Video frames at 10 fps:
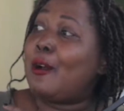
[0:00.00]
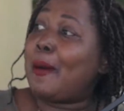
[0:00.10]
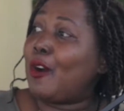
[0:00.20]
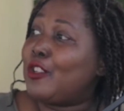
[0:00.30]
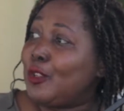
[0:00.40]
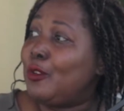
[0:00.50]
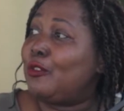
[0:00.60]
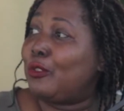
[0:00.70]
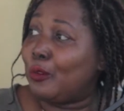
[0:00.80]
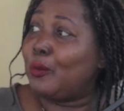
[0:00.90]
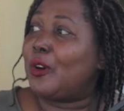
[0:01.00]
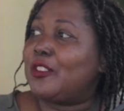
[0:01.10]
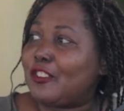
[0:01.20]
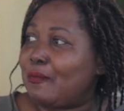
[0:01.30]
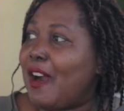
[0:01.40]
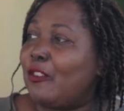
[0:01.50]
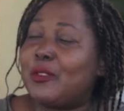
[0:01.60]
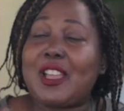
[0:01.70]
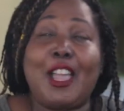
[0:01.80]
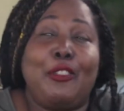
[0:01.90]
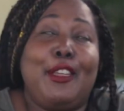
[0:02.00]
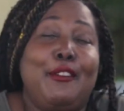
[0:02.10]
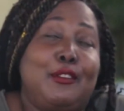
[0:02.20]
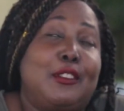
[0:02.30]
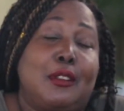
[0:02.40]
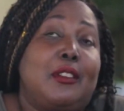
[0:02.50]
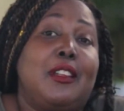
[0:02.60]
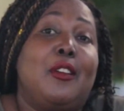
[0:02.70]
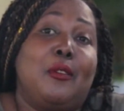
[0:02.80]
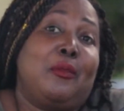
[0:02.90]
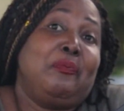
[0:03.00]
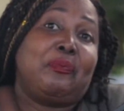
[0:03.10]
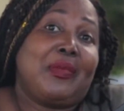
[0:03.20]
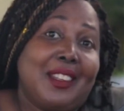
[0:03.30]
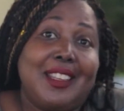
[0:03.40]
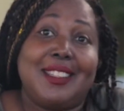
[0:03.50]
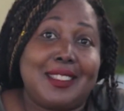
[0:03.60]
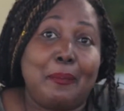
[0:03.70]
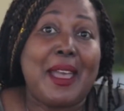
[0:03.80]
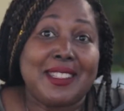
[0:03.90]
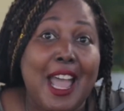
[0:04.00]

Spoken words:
about you through word of mouth, which I think is the best